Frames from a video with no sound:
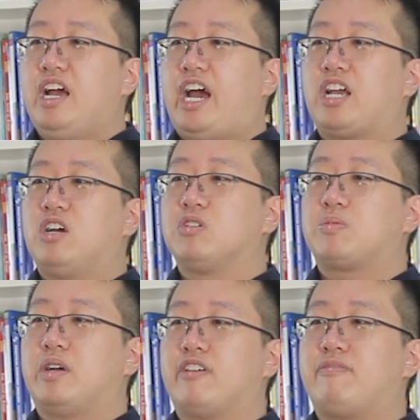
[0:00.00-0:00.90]
I coached
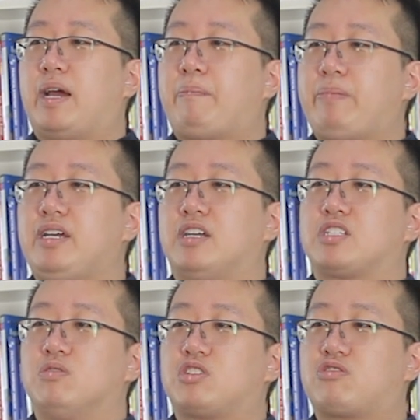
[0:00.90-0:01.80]
one of my peers
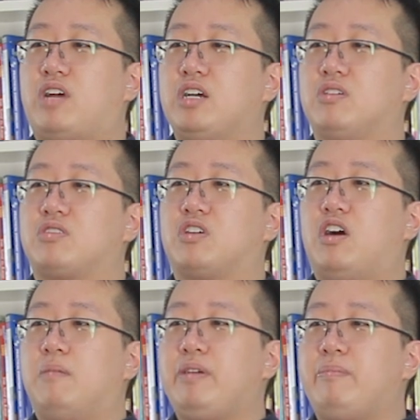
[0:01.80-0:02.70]
who struggled to
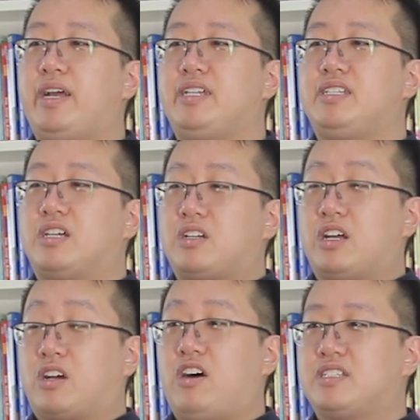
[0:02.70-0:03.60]
comprehend the
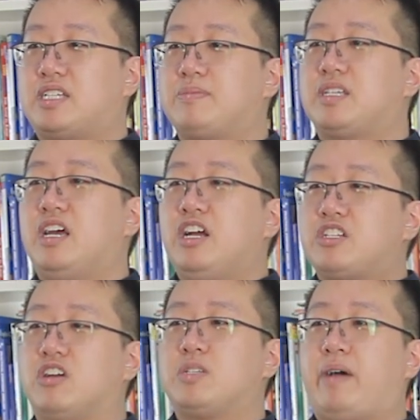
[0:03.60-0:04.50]
concepts
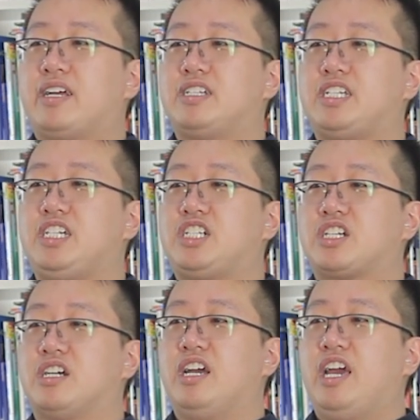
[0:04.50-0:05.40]
taught by her
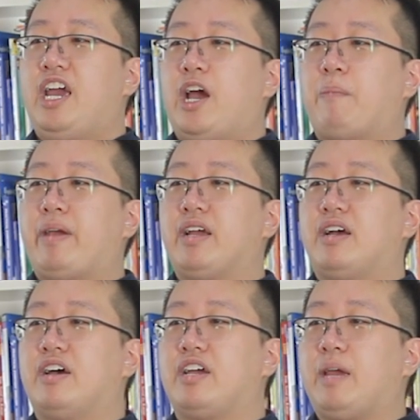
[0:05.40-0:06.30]
teacher, helping
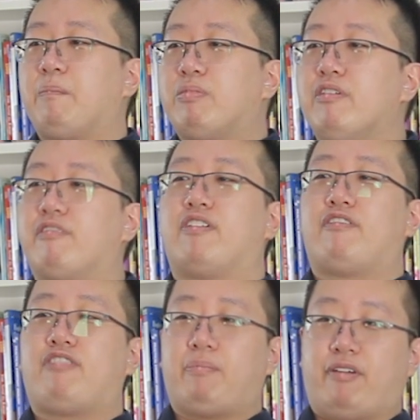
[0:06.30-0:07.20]
her improve
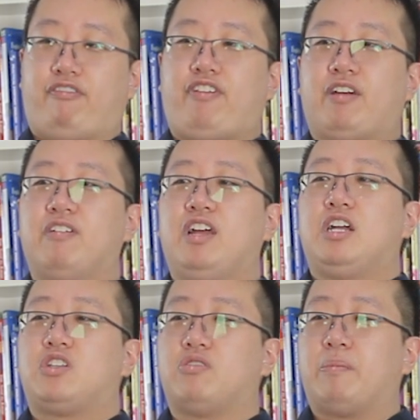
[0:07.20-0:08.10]
from a fail
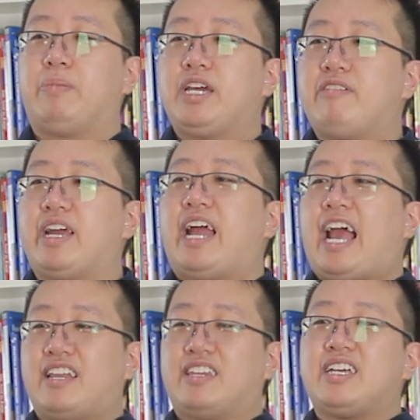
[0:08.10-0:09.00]
to a B grade
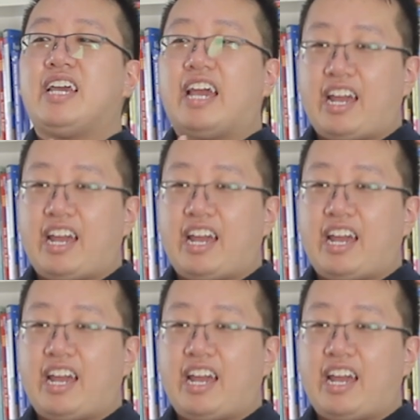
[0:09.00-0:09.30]
at the